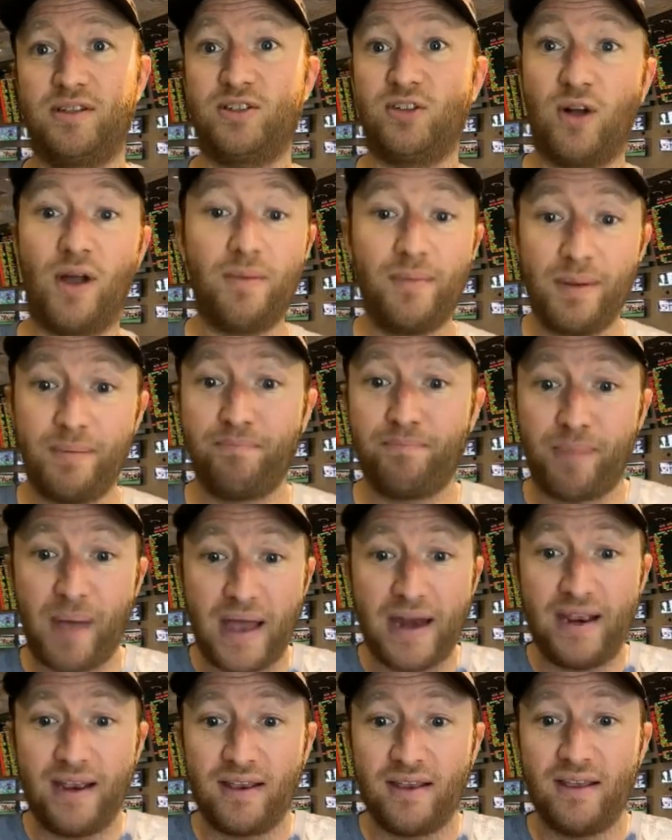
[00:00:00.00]
So, I mean,
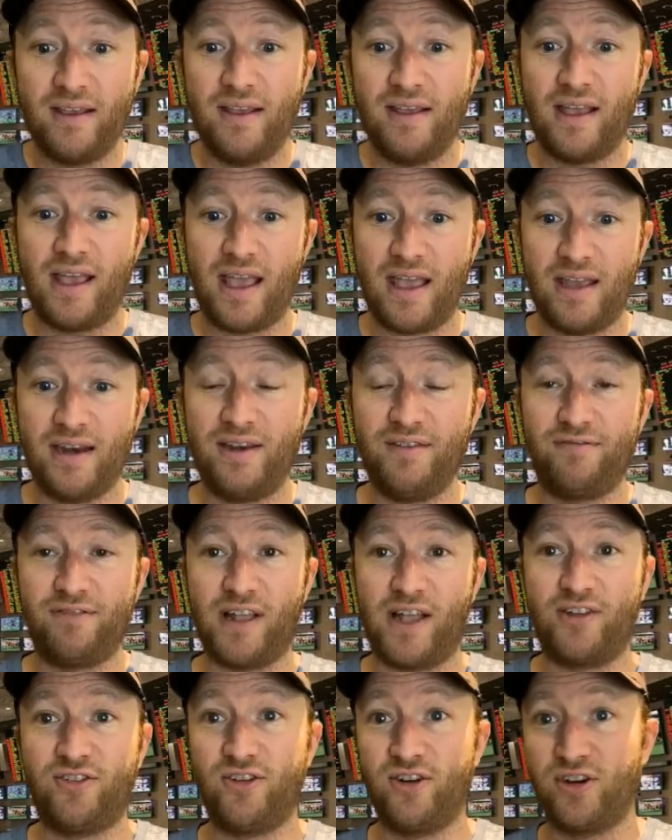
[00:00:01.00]
betting Andy
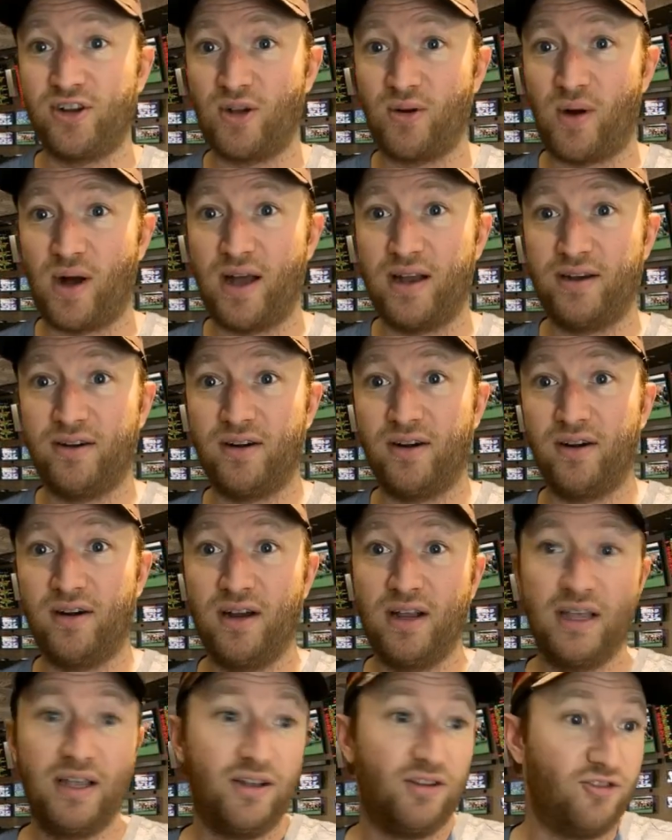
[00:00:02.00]
Fletcher to go
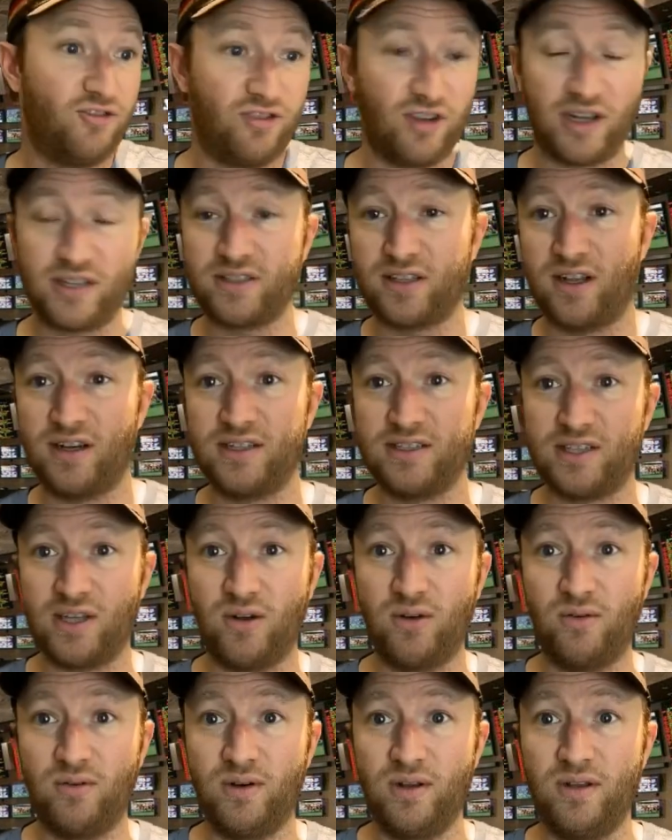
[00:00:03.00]
under just on his
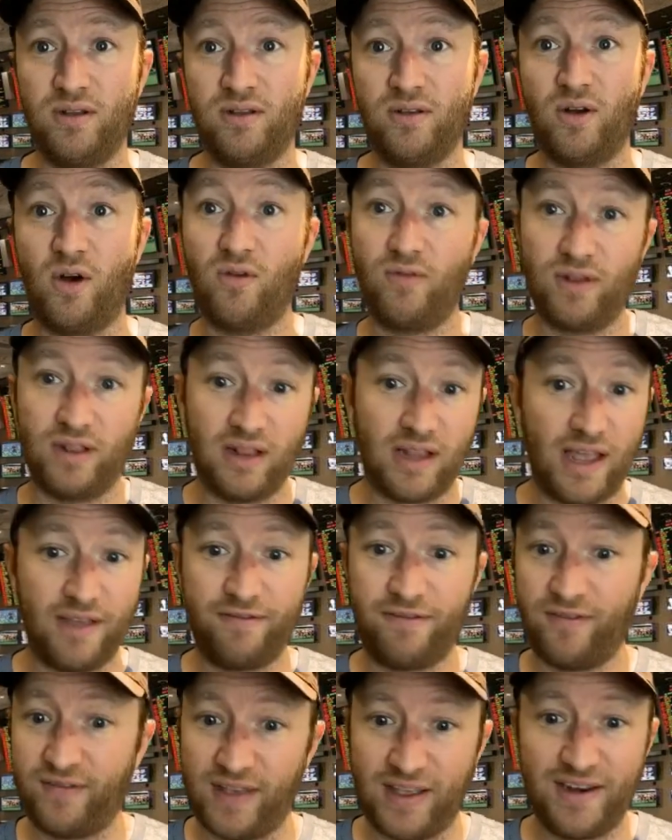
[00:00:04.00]
own over the
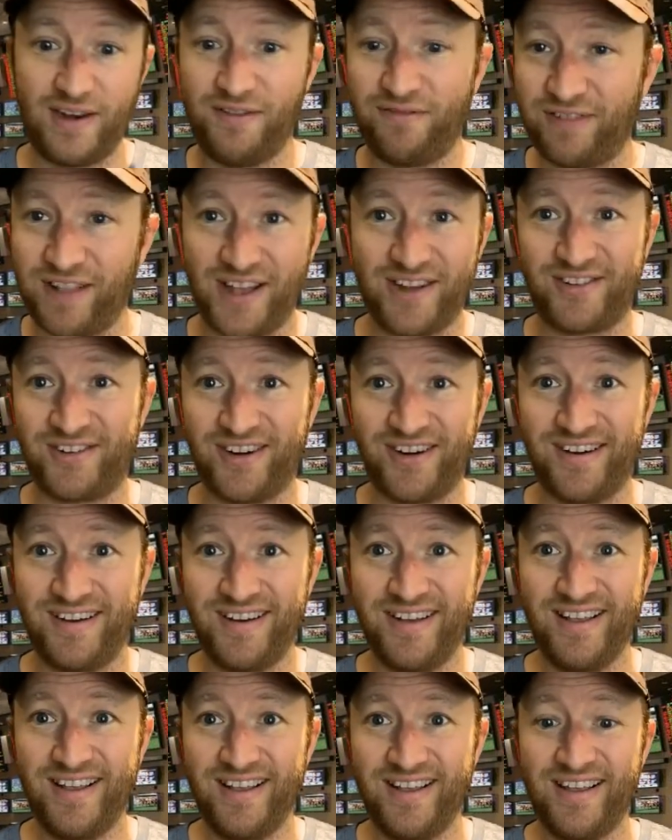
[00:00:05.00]
life of Andy Fletcher
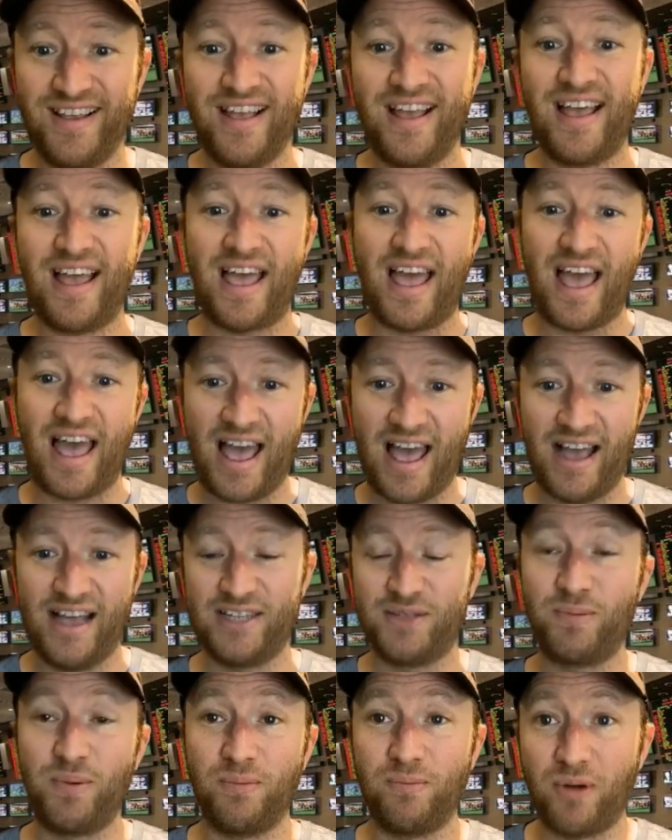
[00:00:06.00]

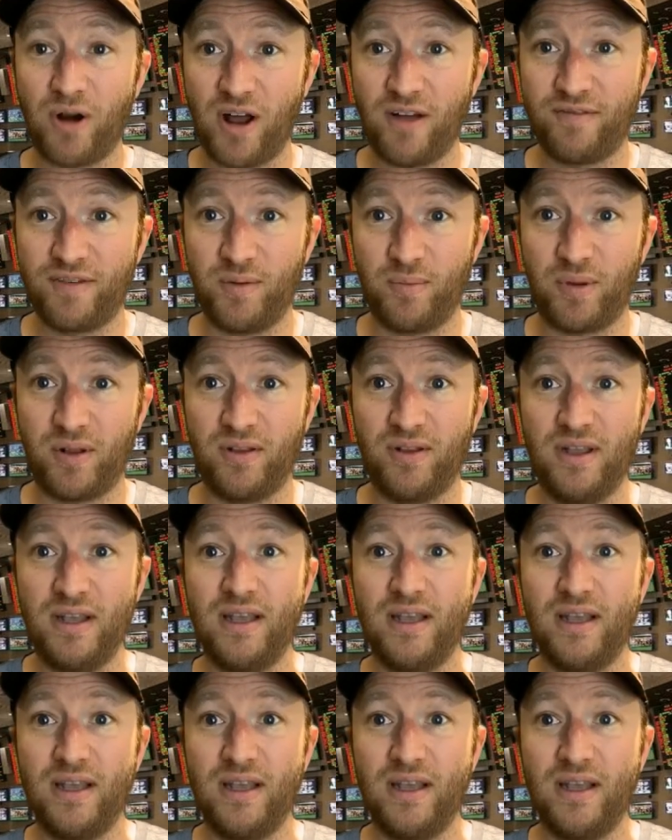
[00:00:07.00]
has been profitable.